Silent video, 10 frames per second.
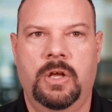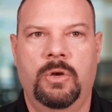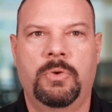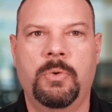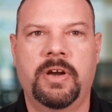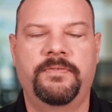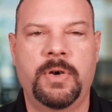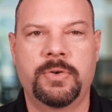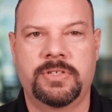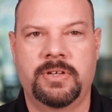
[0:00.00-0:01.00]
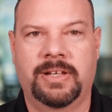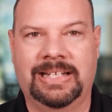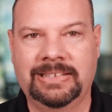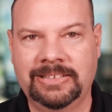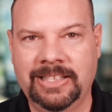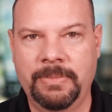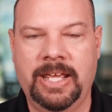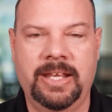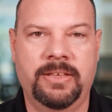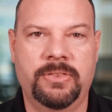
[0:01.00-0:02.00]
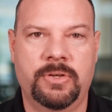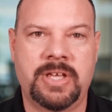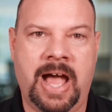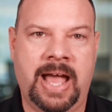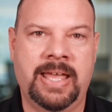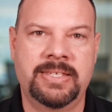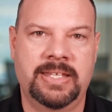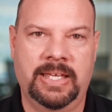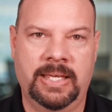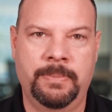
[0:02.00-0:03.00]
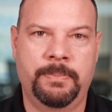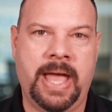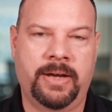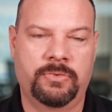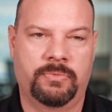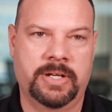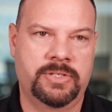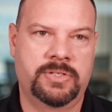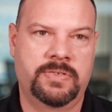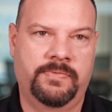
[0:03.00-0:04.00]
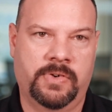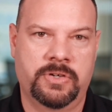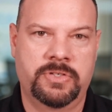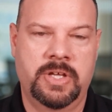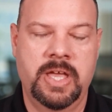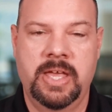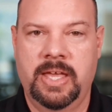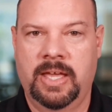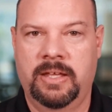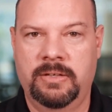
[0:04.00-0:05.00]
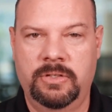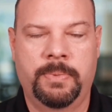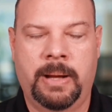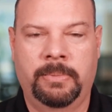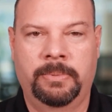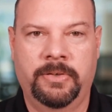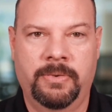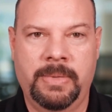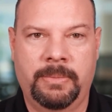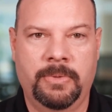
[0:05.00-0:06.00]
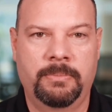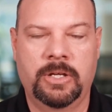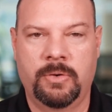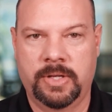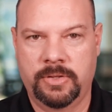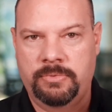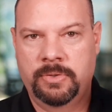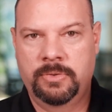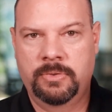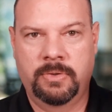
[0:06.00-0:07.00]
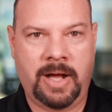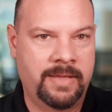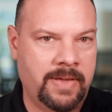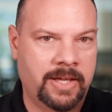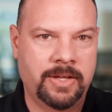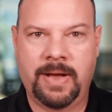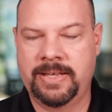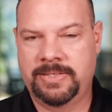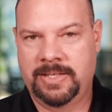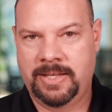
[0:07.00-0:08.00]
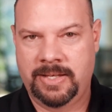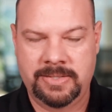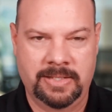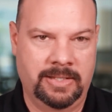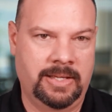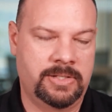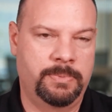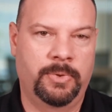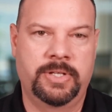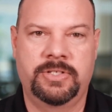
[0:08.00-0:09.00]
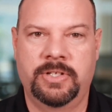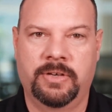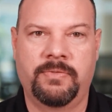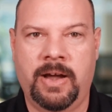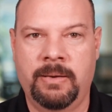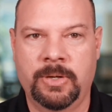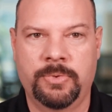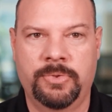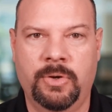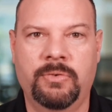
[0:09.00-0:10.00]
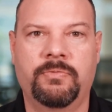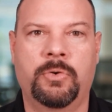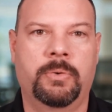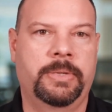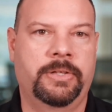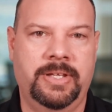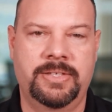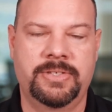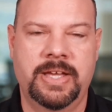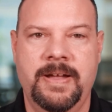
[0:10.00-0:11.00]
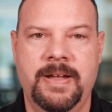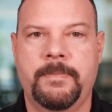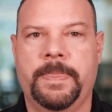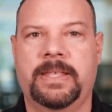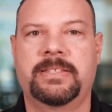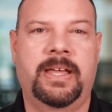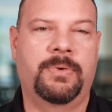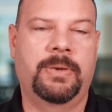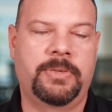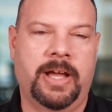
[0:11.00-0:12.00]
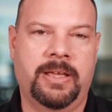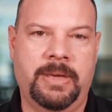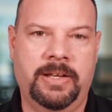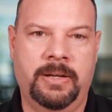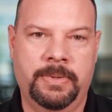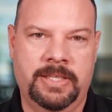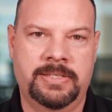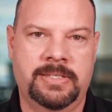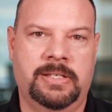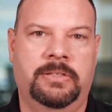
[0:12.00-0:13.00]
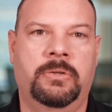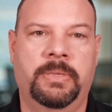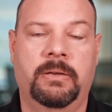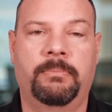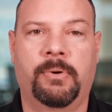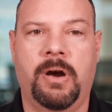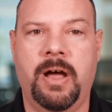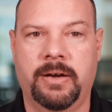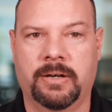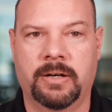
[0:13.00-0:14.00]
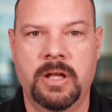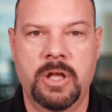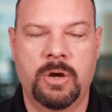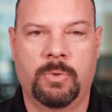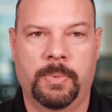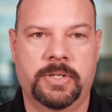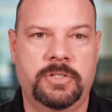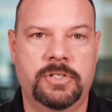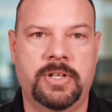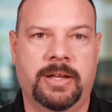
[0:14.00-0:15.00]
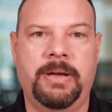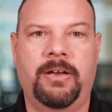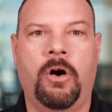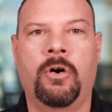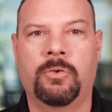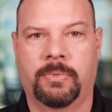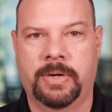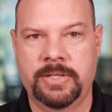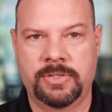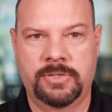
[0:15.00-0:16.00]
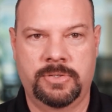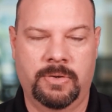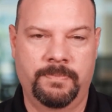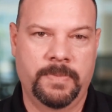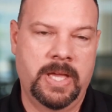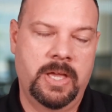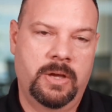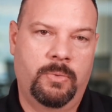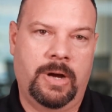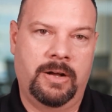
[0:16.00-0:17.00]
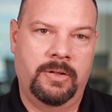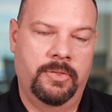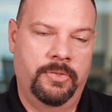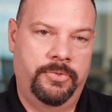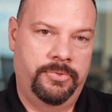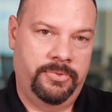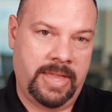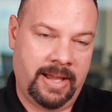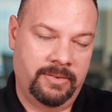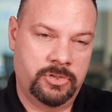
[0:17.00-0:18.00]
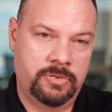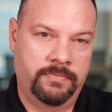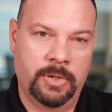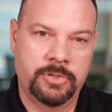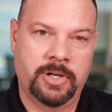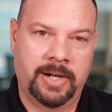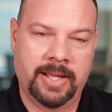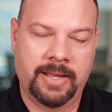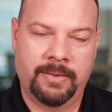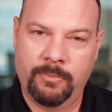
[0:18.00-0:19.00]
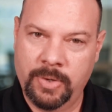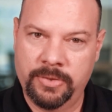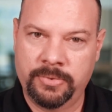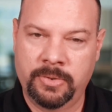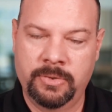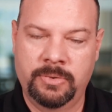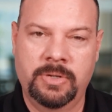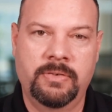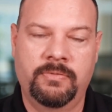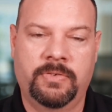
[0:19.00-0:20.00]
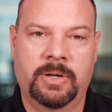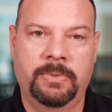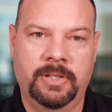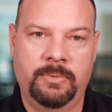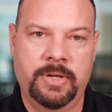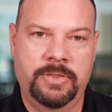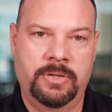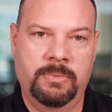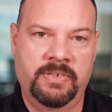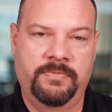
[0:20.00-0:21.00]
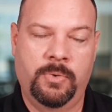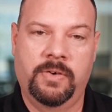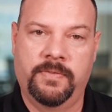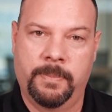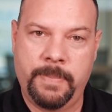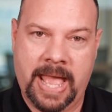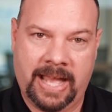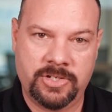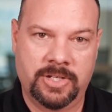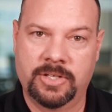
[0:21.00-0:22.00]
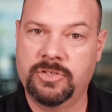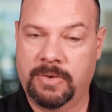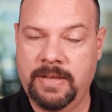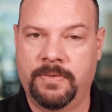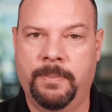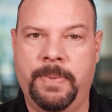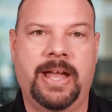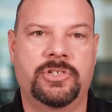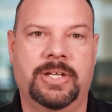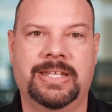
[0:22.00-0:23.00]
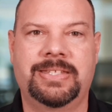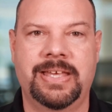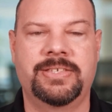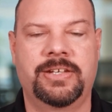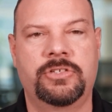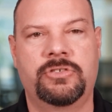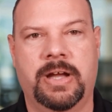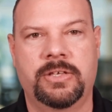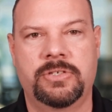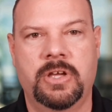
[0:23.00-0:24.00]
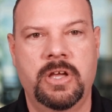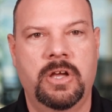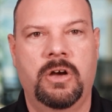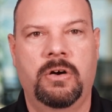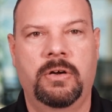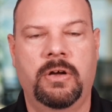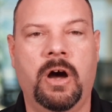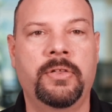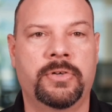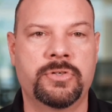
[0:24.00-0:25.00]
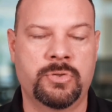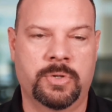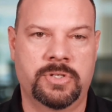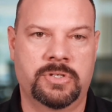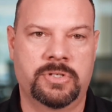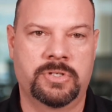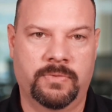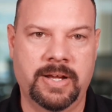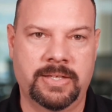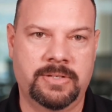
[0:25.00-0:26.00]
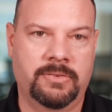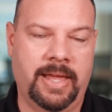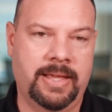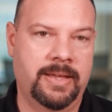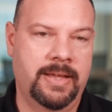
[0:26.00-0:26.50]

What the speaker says: We want to focus on eliminating those highest impact risks first. And you probably remember me going through high value assets, exploits in your environment with known vulnerabilities. That's kind of what I'm talking about here, but this is a little bit broader where we're just talking about all risks. So while that flowchart I kind of went through verbally with you before for patching is great for patching, it doesn't address other sources of risk, like